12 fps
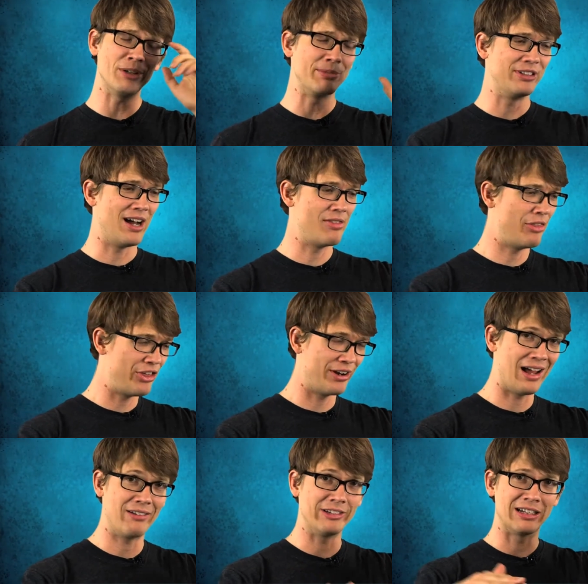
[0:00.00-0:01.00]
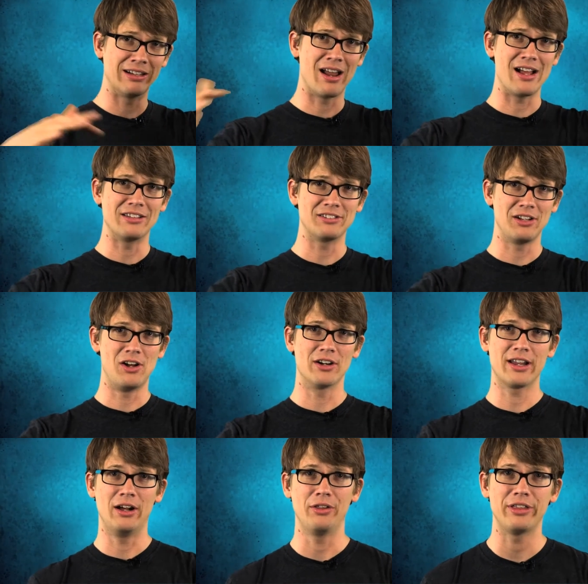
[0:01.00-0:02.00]
I'm glad that they're having nice,
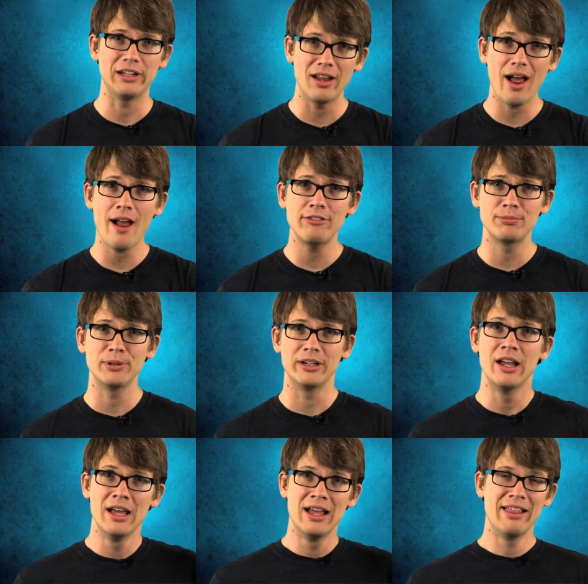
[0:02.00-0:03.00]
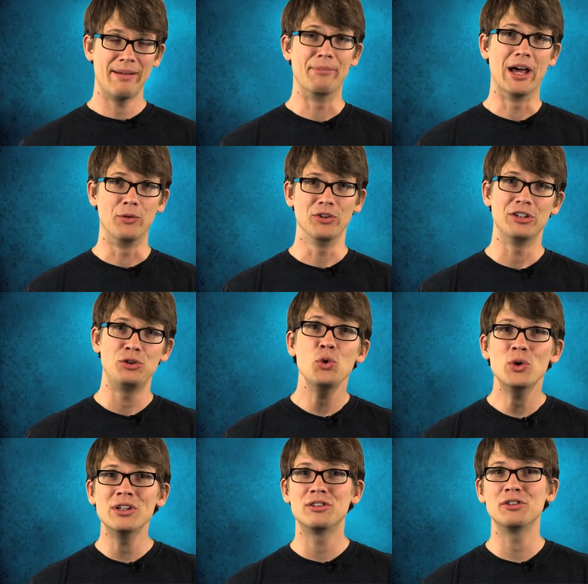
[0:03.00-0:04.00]
long, healthy lives, but I'm not really
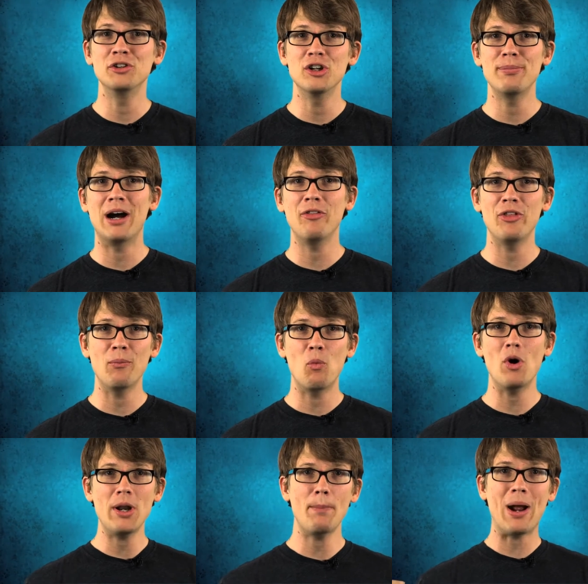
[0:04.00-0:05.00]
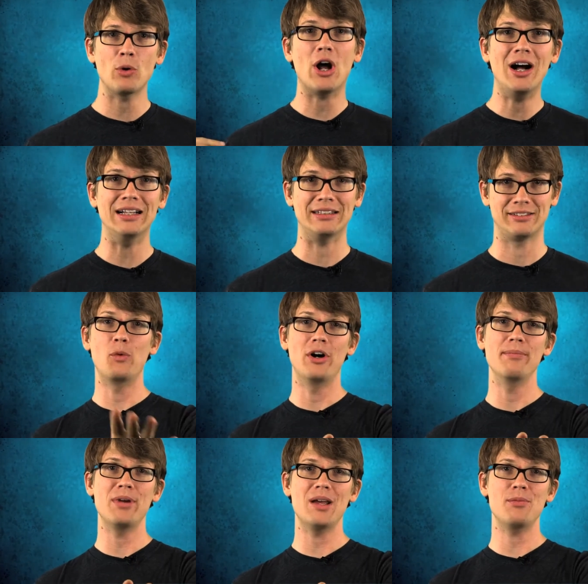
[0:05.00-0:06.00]
too concerned about them. What about us? Well,
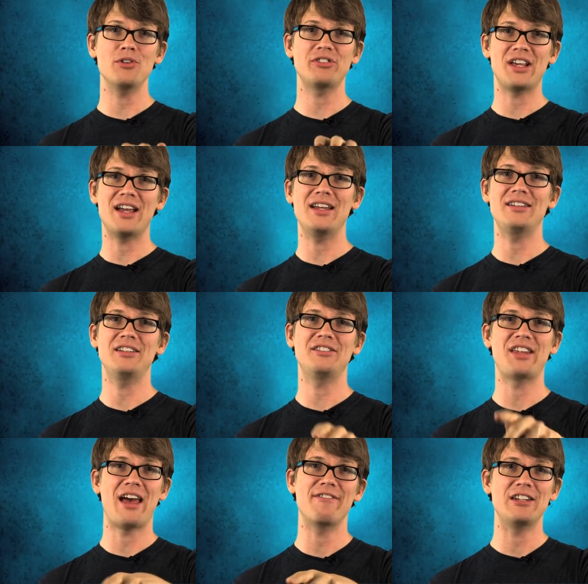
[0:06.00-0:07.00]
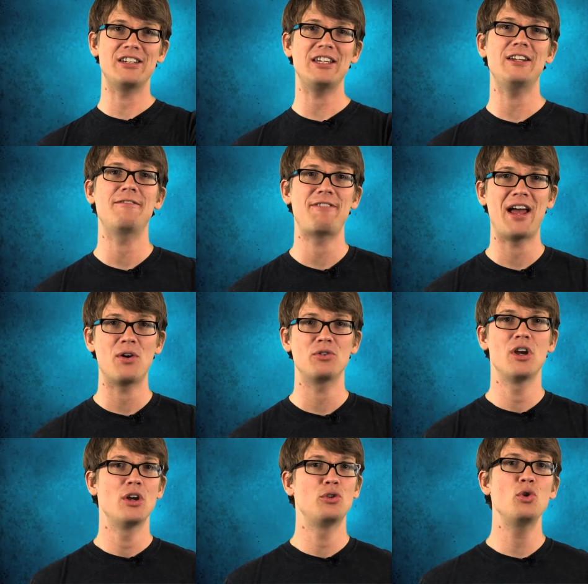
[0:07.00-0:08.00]
in mammals, scientists have indeed found
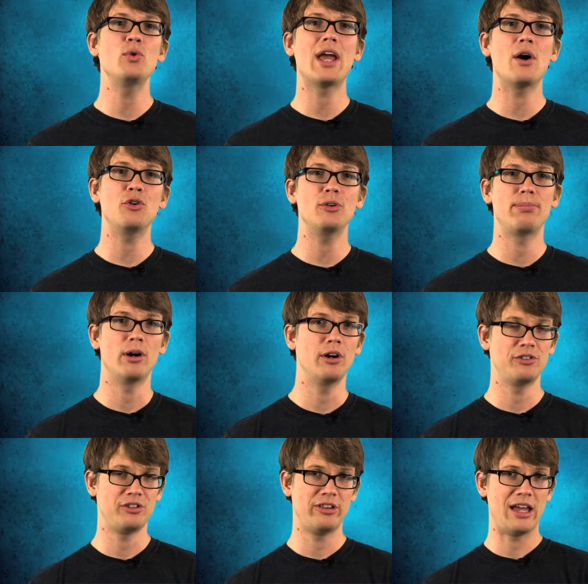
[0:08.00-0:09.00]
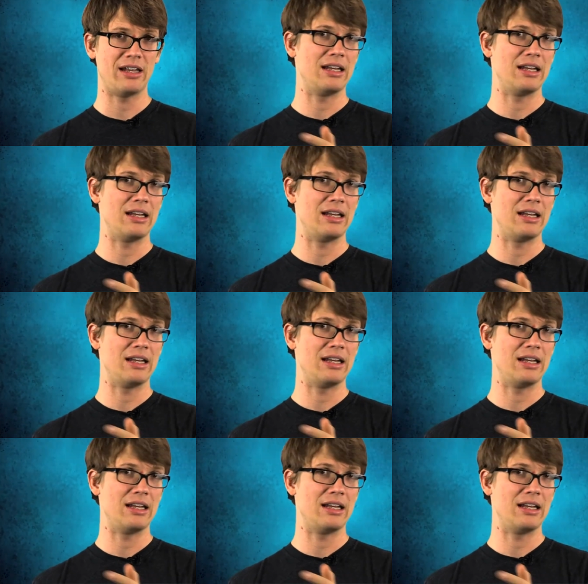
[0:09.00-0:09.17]
two counterparts to that